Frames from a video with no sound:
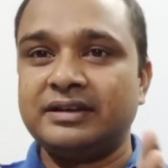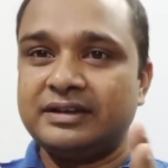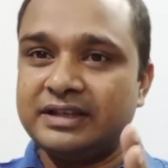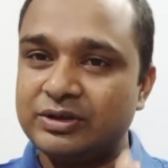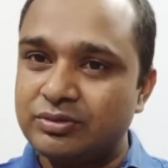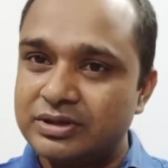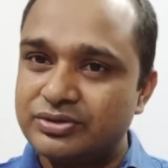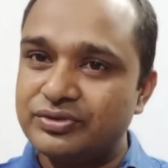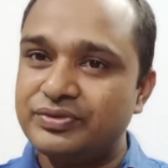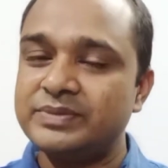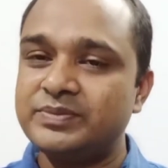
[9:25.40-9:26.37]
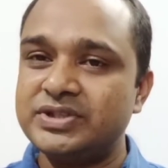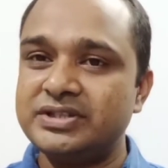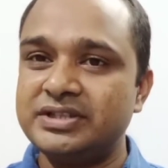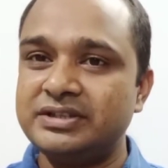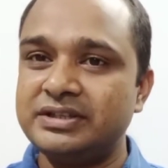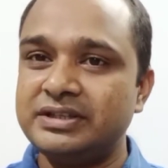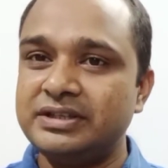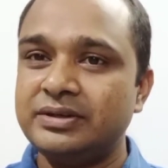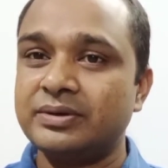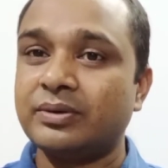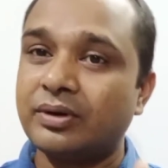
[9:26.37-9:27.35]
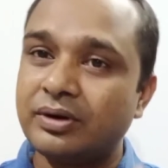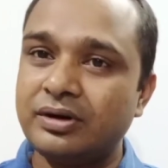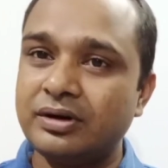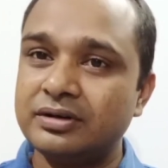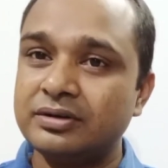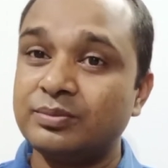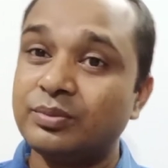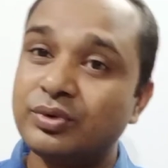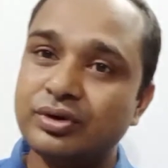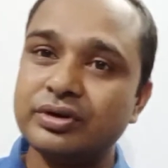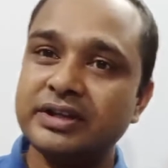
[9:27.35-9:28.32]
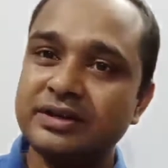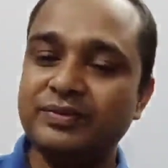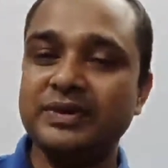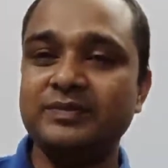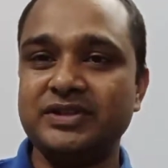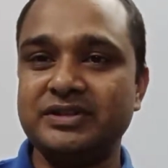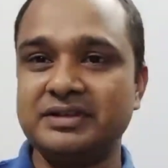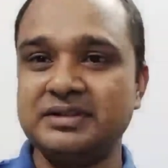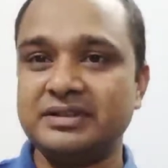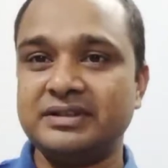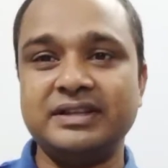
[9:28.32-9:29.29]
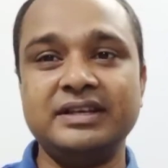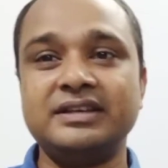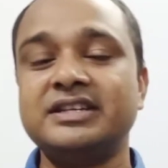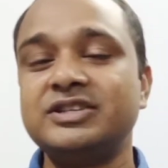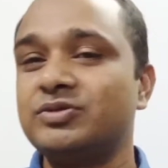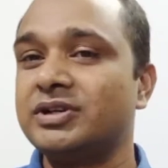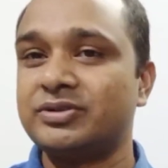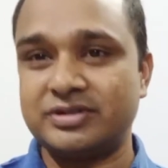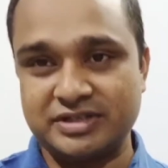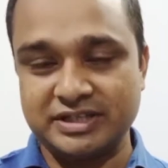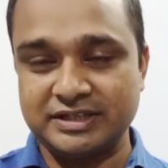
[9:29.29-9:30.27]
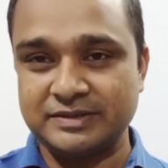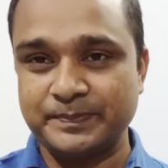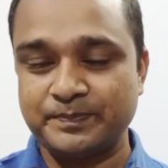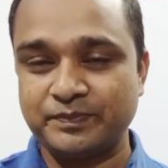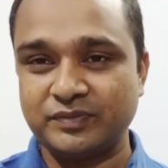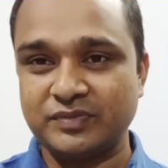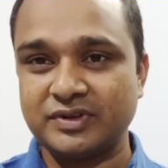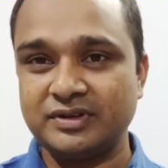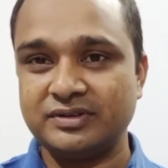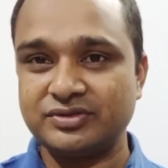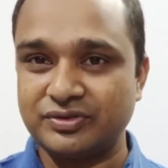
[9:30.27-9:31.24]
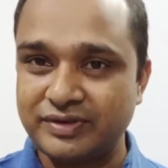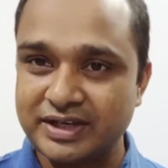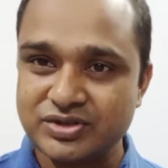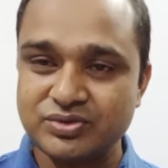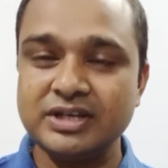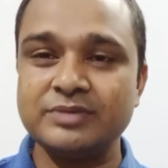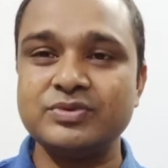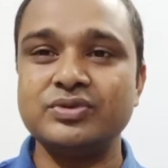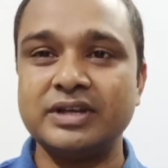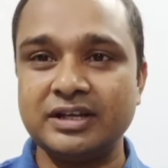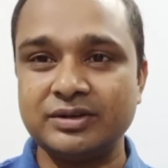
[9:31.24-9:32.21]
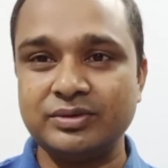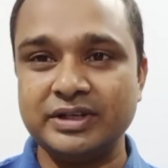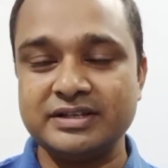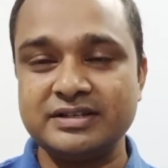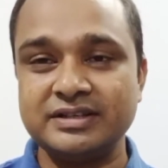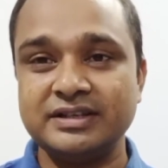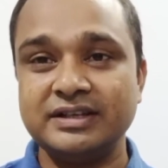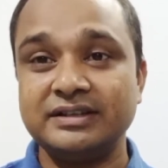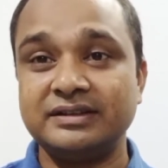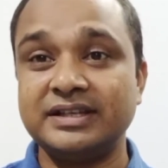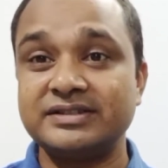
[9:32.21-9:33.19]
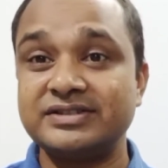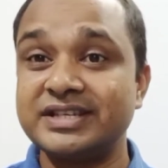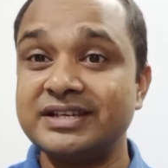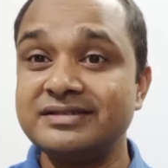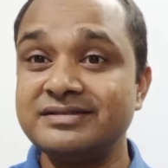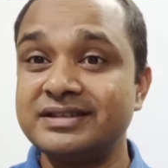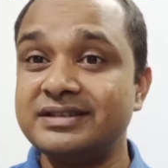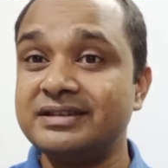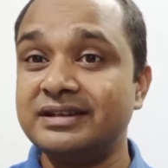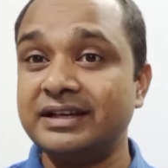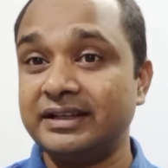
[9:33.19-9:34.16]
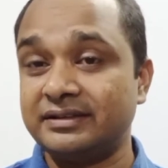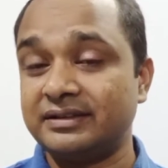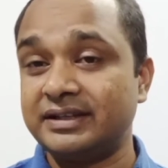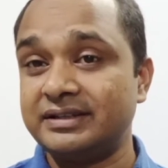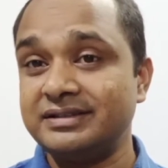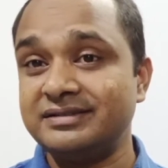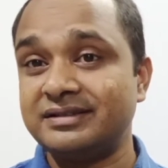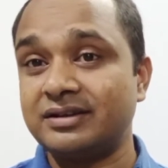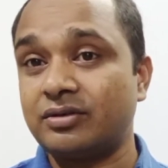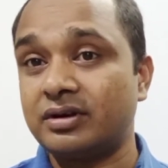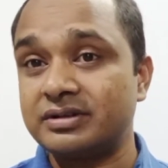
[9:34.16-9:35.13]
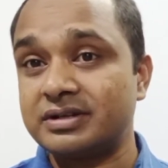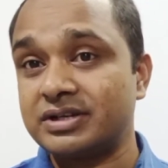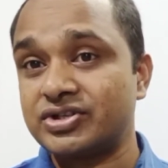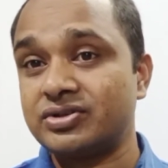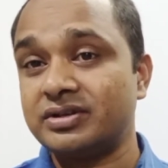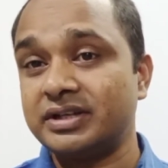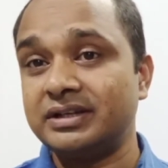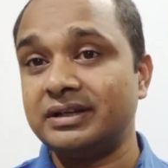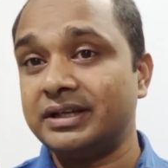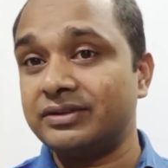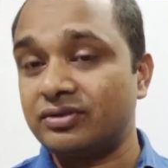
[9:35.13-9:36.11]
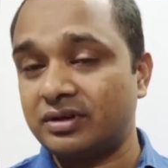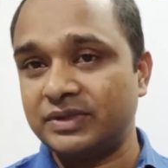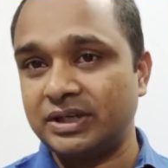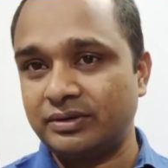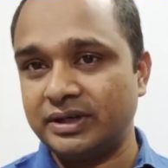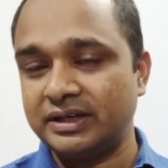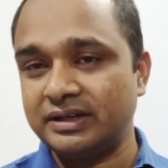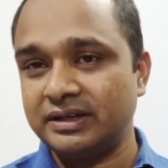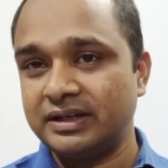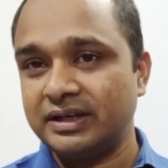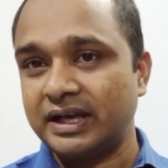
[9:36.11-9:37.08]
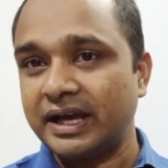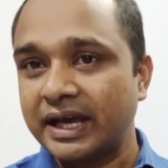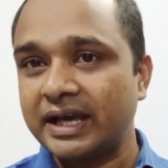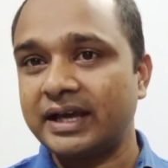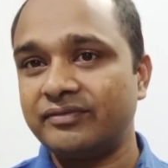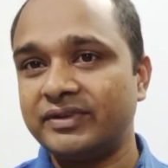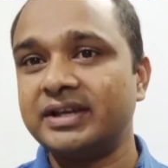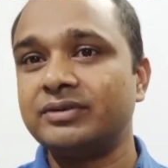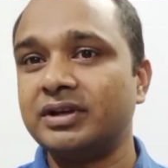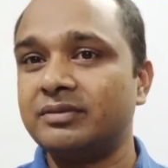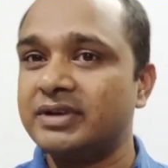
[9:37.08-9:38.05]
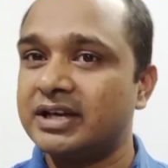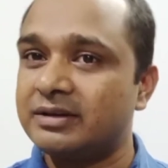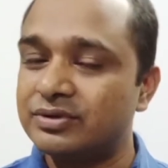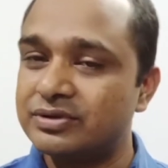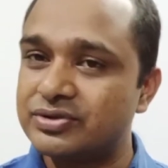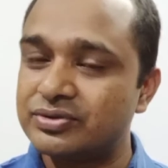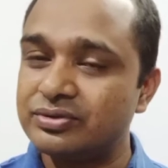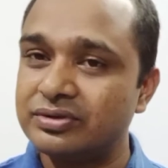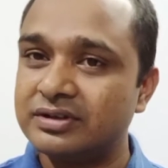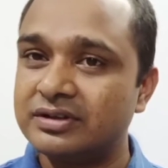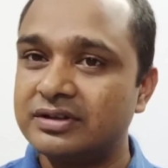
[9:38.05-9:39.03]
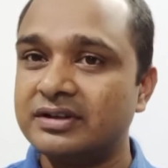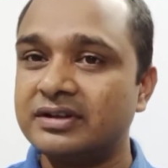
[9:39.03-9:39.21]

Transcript: equal to 50 degree or more than 50 degree, then it will not tear. So first we have to calculate the change in length, that is the contraction in length of the wire, and then we will be able to